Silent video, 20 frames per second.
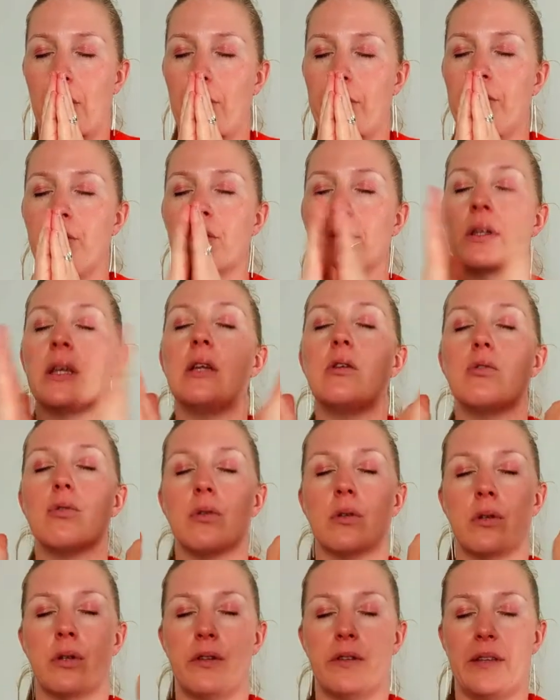We don't need
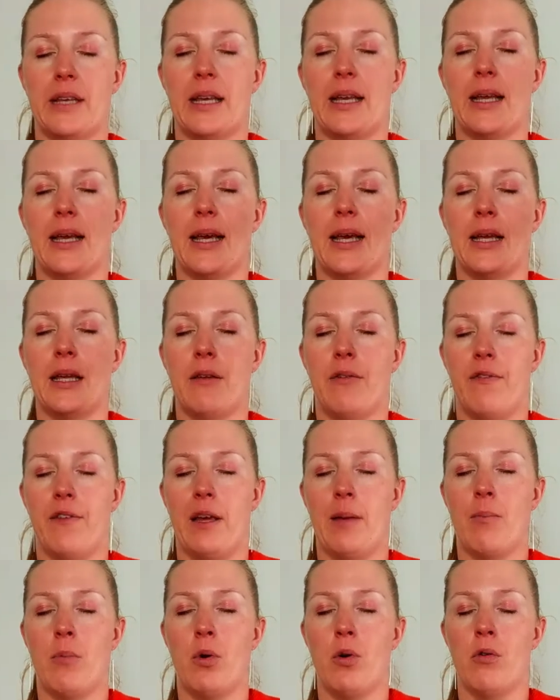to understand
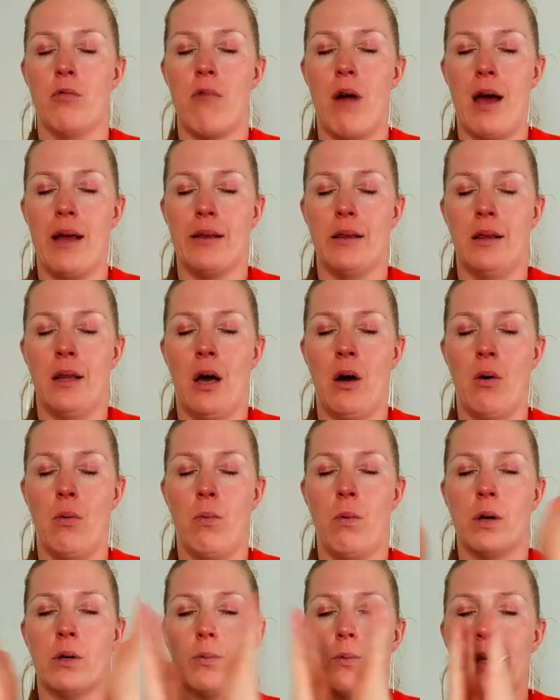anything more right now.
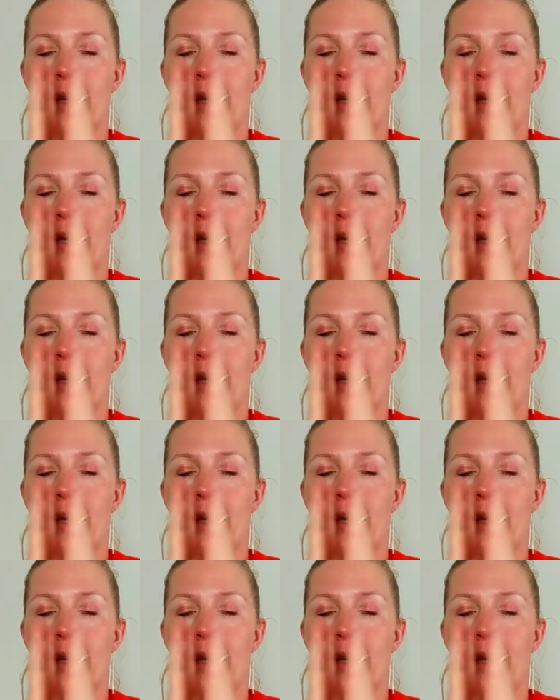What